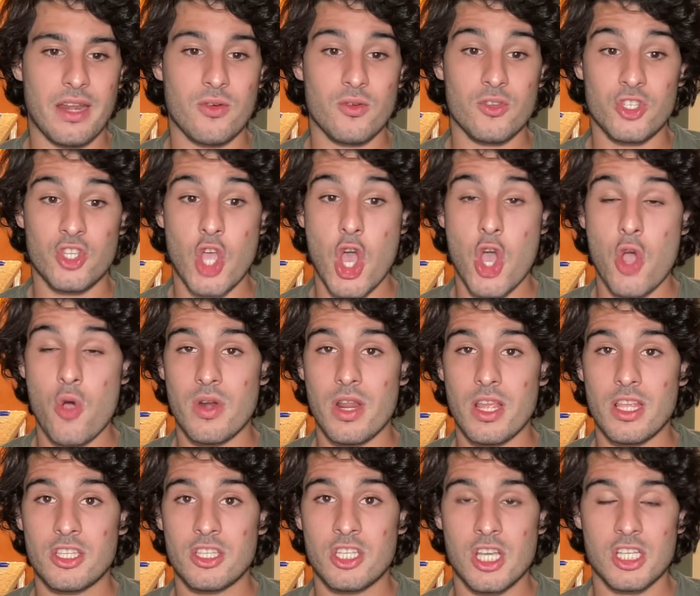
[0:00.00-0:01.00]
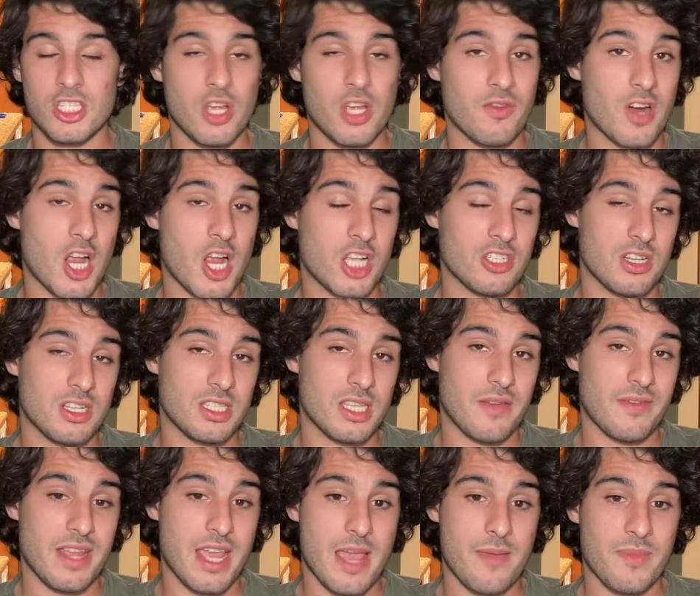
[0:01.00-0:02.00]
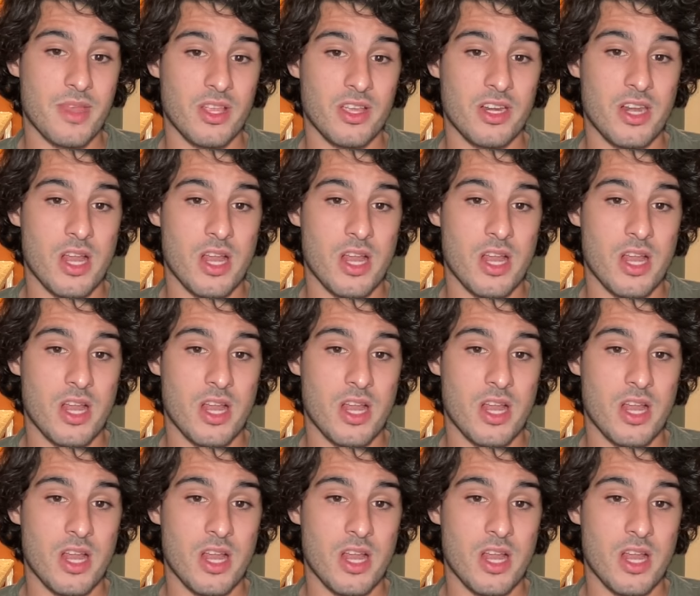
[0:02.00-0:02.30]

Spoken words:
who's owed just over $178 million